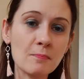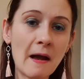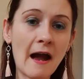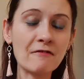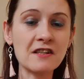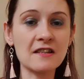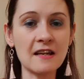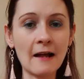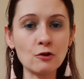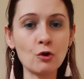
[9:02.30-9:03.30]
may have to
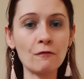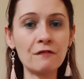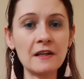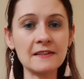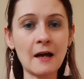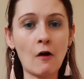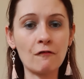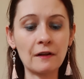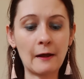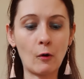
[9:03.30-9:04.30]
stand up for
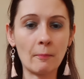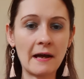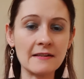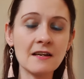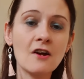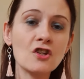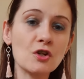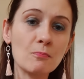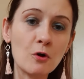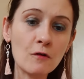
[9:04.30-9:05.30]
yourself a little bit
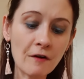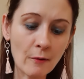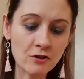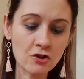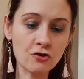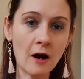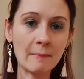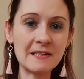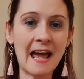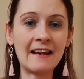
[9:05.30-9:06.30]
to move out of
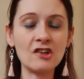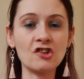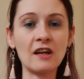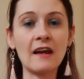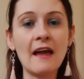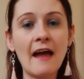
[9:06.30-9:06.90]
trapped energy